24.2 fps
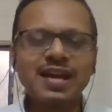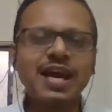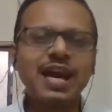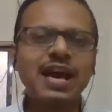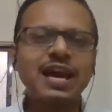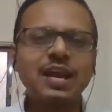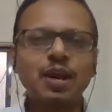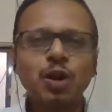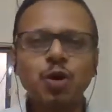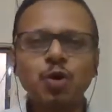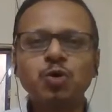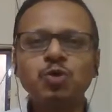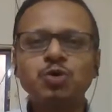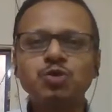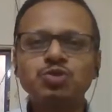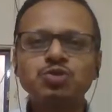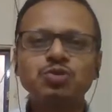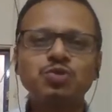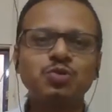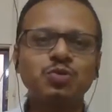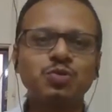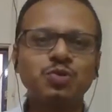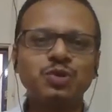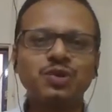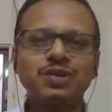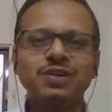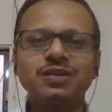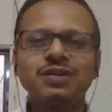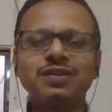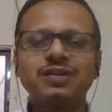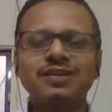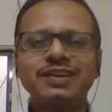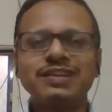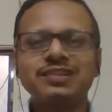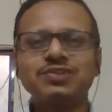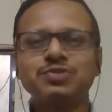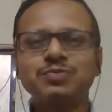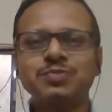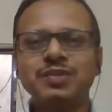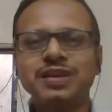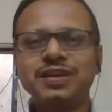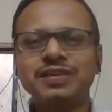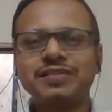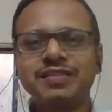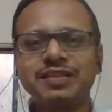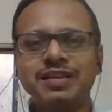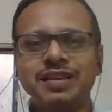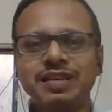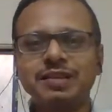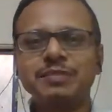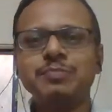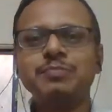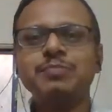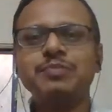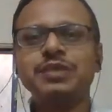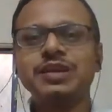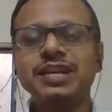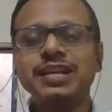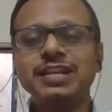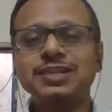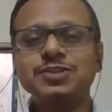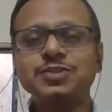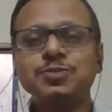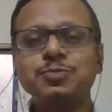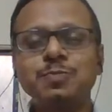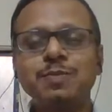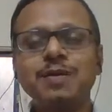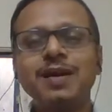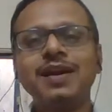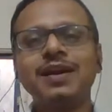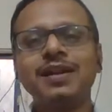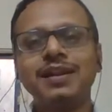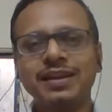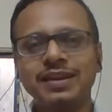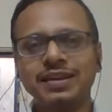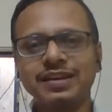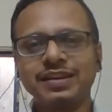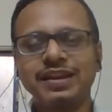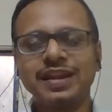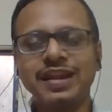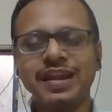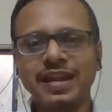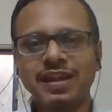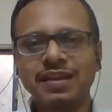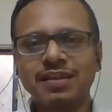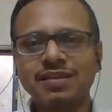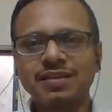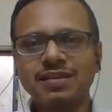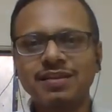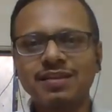and also it's my really inspiring day.